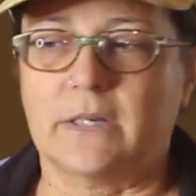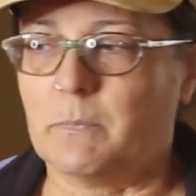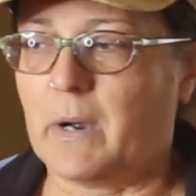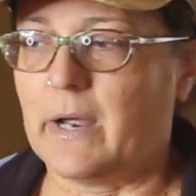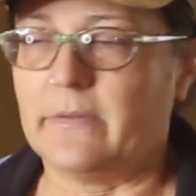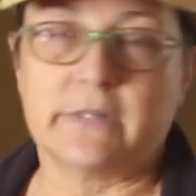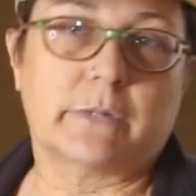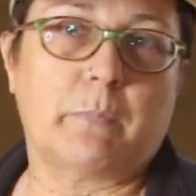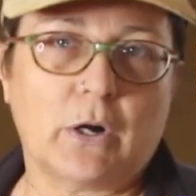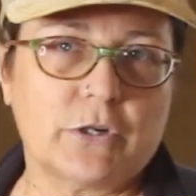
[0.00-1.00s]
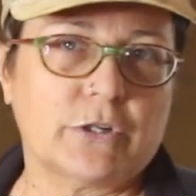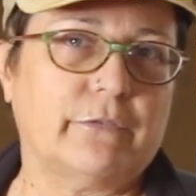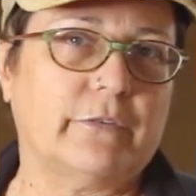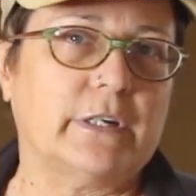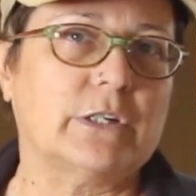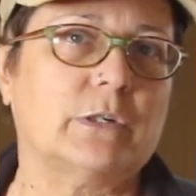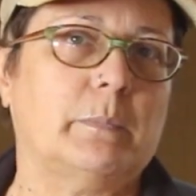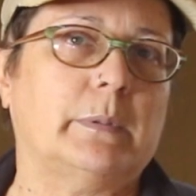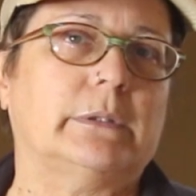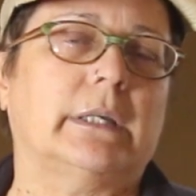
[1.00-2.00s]
to buy this partially finished
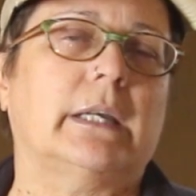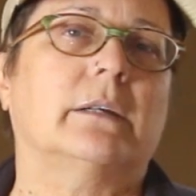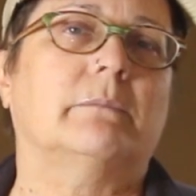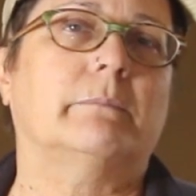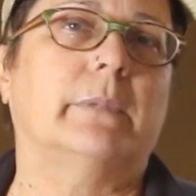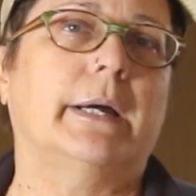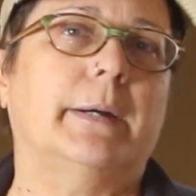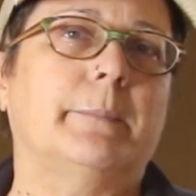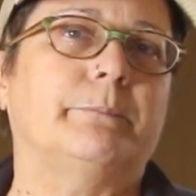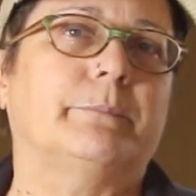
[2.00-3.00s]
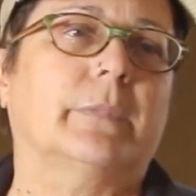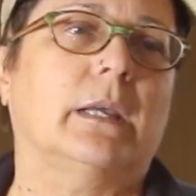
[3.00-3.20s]
building um,